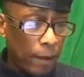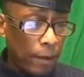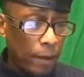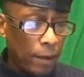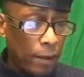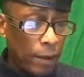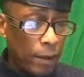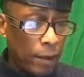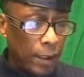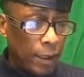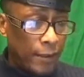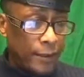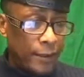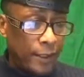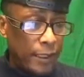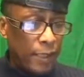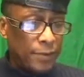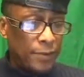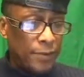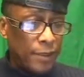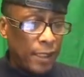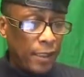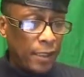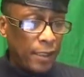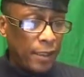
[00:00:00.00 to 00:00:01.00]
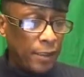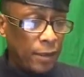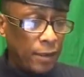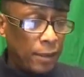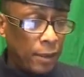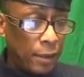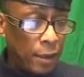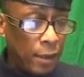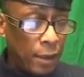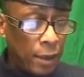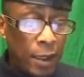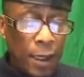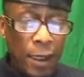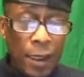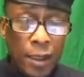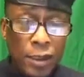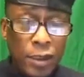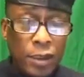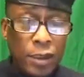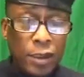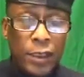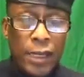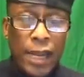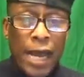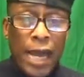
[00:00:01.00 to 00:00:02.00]
You understand what I'm saying?
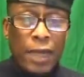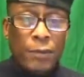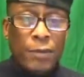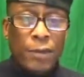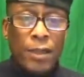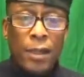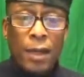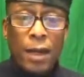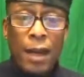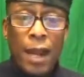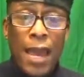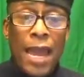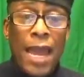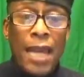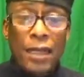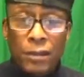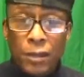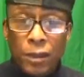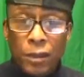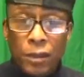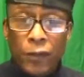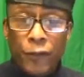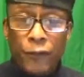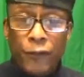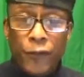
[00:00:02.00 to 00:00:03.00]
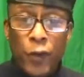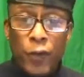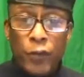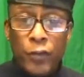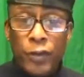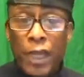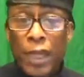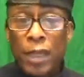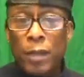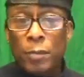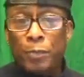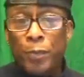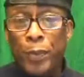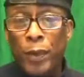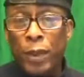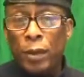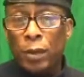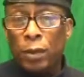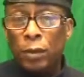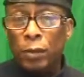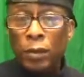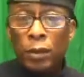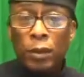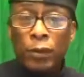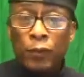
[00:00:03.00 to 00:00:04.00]
Shit, I'd be glad to divert that
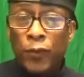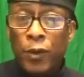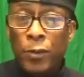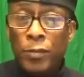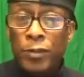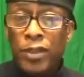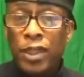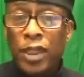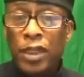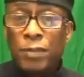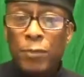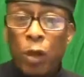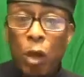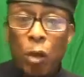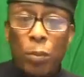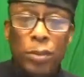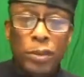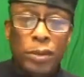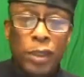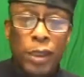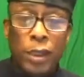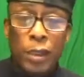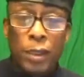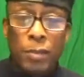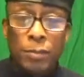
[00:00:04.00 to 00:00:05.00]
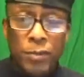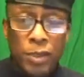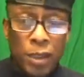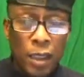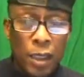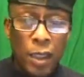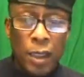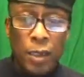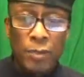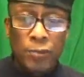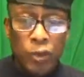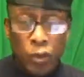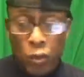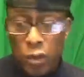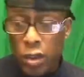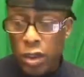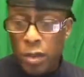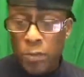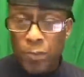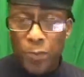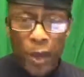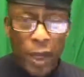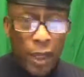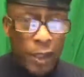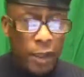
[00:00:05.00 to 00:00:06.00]
bill from T-Mobile to him so he
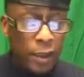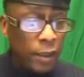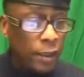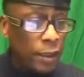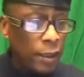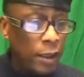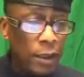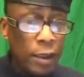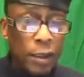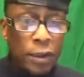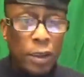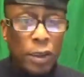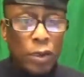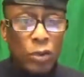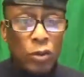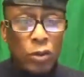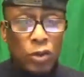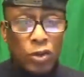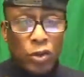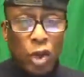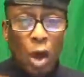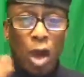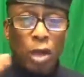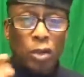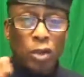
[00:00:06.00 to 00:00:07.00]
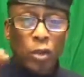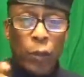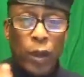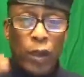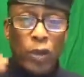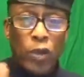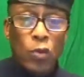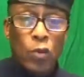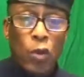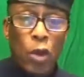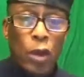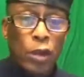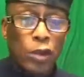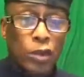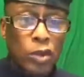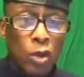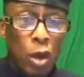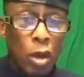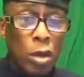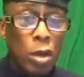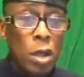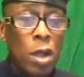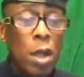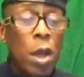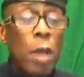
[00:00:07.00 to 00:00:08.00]
can pay it. Then you could talk the way you want to
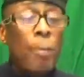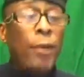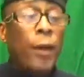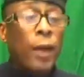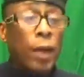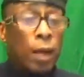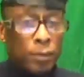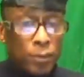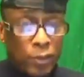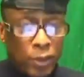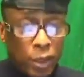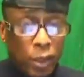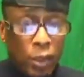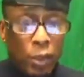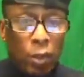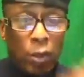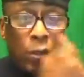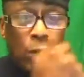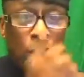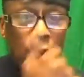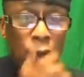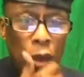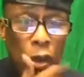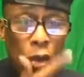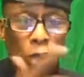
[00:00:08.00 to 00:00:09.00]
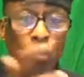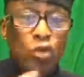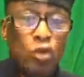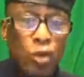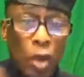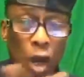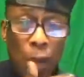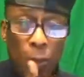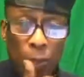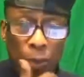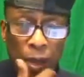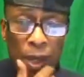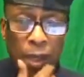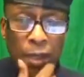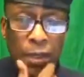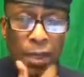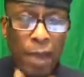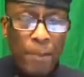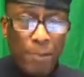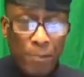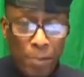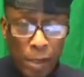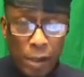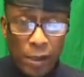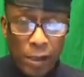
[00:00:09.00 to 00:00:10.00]
talk. But until you start paying
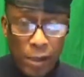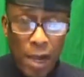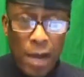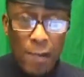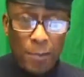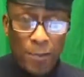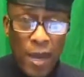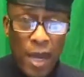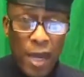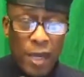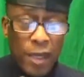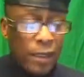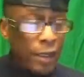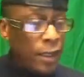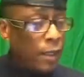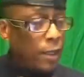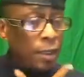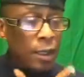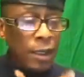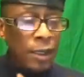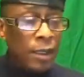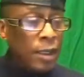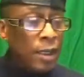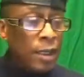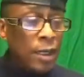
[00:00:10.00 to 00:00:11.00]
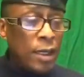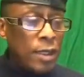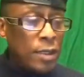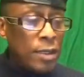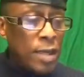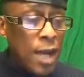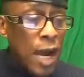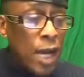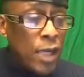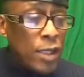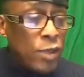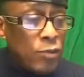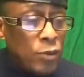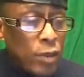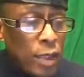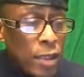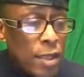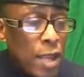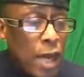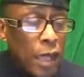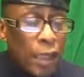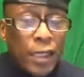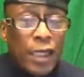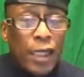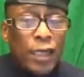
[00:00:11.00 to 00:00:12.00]
that bill and I'm paying it, nah, you
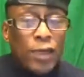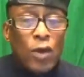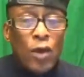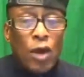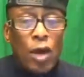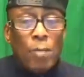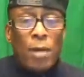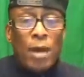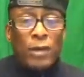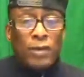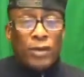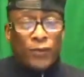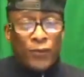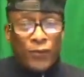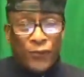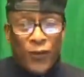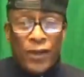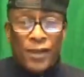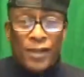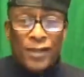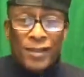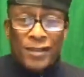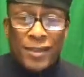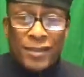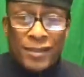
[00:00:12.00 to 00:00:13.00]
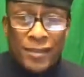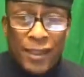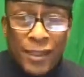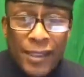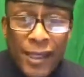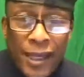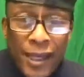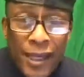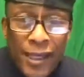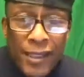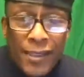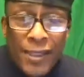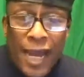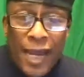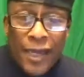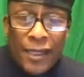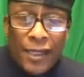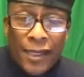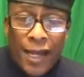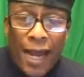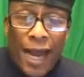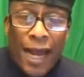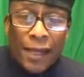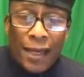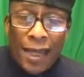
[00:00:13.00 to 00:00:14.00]
not getting on. What the fuck is this, the Get
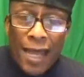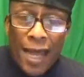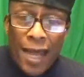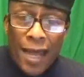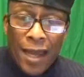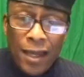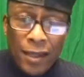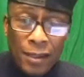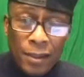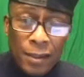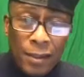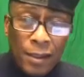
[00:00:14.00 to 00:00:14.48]
Indicted hotline?